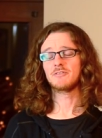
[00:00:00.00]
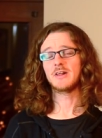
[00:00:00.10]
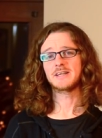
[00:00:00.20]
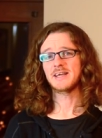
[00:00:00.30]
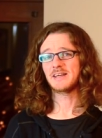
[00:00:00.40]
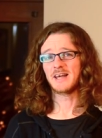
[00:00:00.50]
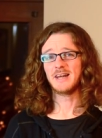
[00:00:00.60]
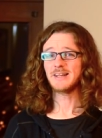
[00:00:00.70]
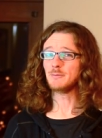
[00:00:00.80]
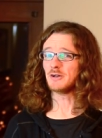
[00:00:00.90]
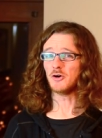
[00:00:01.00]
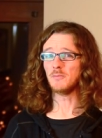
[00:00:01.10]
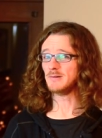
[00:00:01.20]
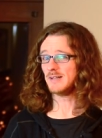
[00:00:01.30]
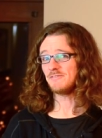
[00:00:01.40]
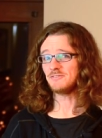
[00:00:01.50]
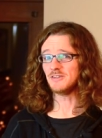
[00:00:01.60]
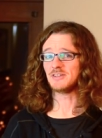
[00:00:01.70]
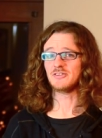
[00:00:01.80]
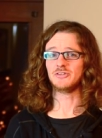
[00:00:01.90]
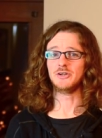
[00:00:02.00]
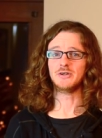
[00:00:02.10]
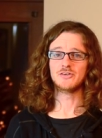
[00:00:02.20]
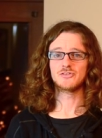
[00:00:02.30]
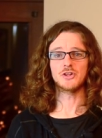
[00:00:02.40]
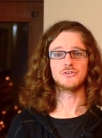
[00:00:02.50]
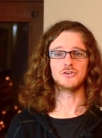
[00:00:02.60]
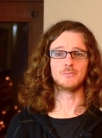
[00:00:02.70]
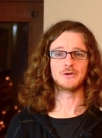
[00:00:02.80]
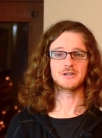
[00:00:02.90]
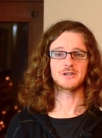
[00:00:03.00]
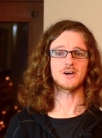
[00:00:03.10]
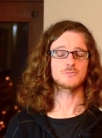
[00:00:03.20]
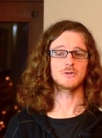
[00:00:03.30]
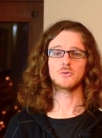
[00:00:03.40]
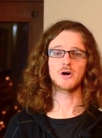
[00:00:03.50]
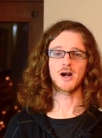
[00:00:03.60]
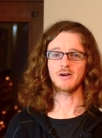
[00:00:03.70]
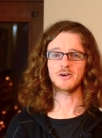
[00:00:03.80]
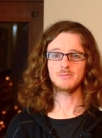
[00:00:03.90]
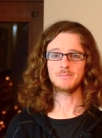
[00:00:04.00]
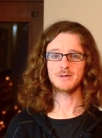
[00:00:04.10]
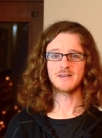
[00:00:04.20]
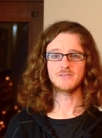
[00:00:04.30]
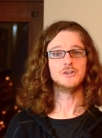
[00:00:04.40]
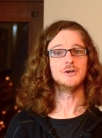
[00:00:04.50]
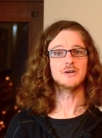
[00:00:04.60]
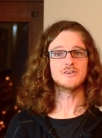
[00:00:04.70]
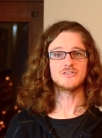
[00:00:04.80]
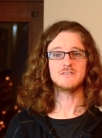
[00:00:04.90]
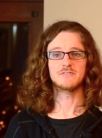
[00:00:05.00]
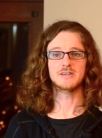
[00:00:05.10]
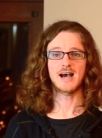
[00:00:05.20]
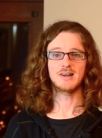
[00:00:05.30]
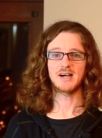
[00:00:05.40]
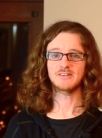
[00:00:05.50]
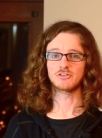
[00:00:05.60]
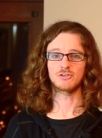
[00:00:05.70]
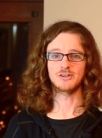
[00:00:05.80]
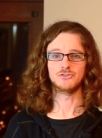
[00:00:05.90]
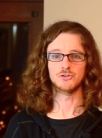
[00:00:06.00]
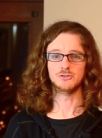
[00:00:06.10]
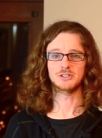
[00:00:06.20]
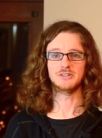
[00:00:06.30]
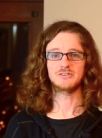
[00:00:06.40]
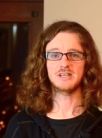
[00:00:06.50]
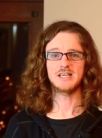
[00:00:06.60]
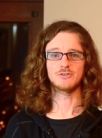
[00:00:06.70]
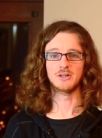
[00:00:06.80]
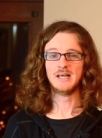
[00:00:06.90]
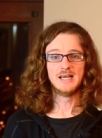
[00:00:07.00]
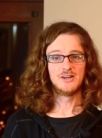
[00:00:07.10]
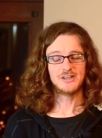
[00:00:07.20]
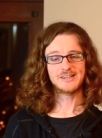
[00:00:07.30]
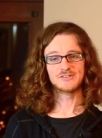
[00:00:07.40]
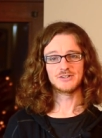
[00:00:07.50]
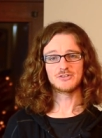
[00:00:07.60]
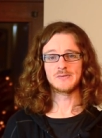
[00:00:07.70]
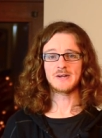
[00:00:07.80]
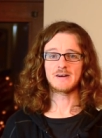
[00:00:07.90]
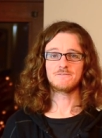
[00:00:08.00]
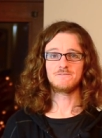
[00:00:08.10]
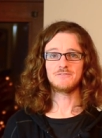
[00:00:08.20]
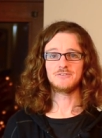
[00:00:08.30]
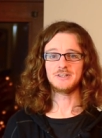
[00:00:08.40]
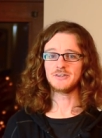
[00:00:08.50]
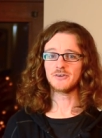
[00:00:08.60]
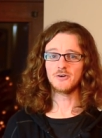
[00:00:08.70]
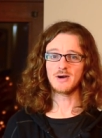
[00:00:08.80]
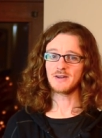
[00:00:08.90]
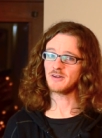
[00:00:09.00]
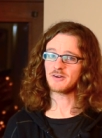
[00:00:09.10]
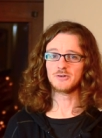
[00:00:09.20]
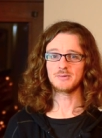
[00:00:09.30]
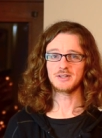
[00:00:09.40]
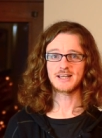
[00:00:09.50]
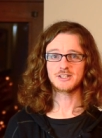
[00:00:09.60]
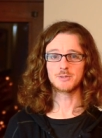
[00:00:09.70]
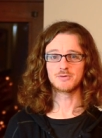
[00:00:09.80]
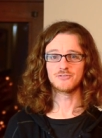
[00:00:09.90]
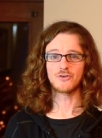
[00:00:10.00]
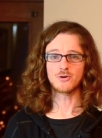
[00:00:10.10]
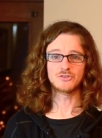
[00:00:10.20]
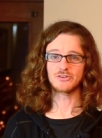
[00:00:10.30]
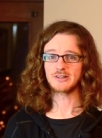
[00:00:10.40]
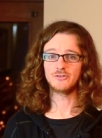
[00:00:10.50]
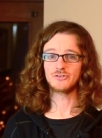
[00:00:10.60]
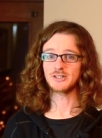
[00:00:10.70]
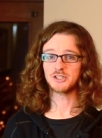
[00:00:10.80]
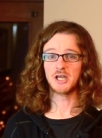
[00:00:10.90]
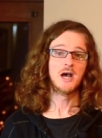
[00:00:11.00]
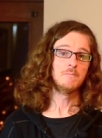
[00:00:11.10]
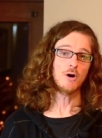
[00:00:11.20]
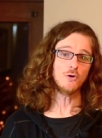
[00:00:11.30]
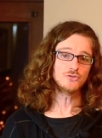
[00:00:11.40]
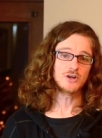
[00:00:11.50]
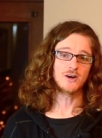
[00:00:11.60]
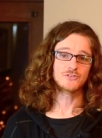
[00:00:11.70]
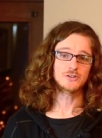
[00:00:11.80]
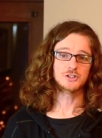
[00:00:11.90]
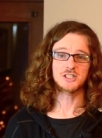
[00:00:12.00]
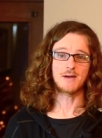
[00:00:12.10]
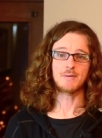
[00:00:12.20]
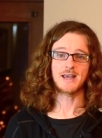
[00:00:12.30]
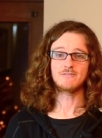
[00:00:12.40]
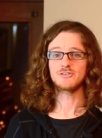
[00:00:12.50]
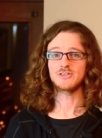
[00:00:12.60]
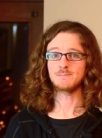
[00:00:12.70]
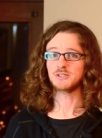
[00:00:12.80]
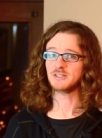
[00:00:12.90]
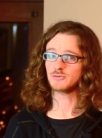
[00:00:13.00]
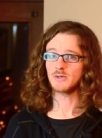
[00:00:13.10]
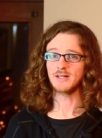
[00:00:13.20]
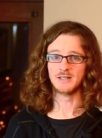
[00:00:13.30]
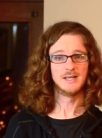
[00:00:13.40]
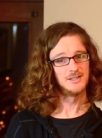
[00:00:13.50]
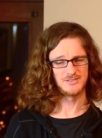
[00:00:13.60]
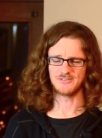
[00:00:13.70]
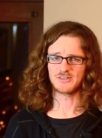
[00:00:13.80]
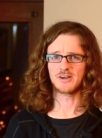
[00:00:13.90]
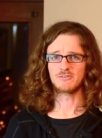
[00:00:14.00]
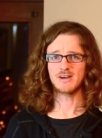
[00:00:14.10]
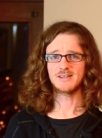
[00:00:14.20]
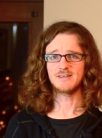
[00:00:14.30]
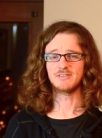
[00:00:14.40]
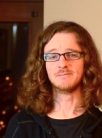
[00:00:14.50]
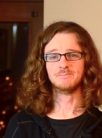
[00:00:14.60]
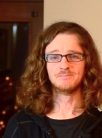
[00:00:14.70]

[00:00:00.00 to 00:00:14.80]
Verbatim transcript: like getting a little bit uplifted this New Year's, the Dublin Gospel Choir are going to be playing the New Year's Eve Gala at Christchurch Cathedral. Tickets for this one are 50 euro and not only will that get you a performance, it'll also get you post-concert champagne reception as well. Sounds like a great evening.